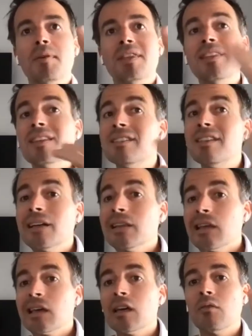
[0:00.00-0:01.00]
but then the
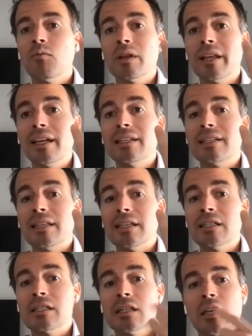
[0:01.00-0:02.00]
second thing related to
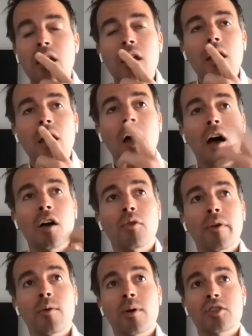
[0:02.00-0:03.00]
this,
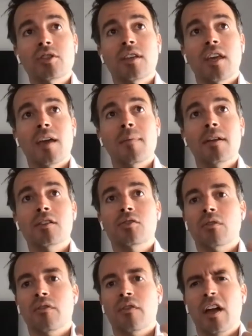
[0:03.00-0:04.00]
great question came in, is
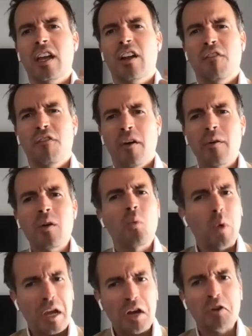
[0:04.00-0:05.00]
sort of in a very
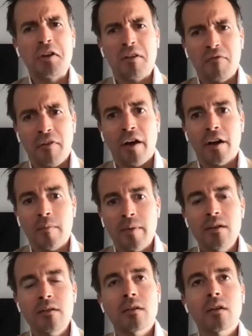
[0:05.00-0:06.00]
weird
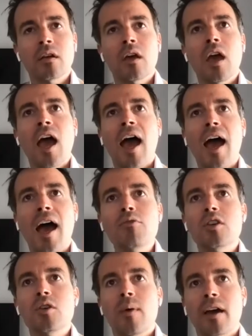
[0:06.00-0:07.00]
environment. How
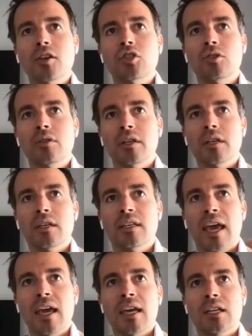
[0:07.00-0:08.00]
do you actually
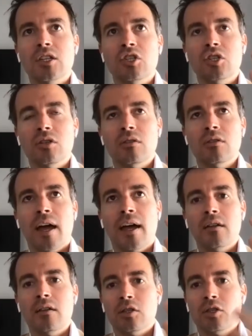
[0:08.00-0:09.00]
gauge
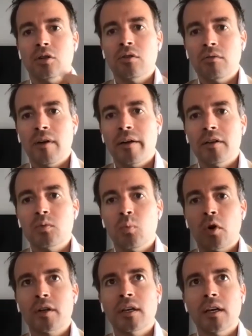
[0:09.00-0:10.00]
that the turnaround is
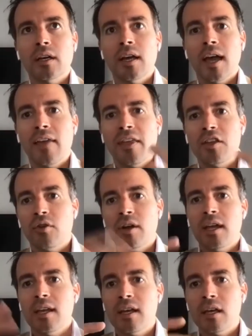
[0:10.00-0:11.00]
working and that you're
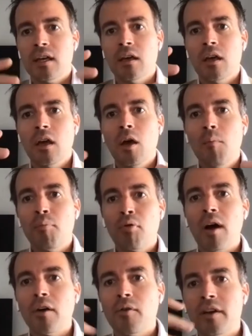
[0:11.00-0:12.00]
hitting
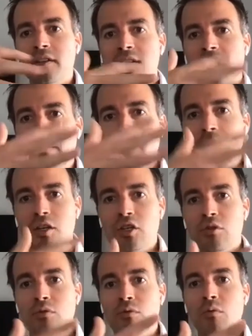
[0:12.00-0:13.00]
progress that
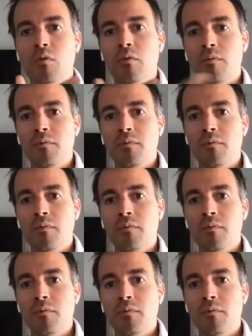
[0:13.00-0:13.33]
makes you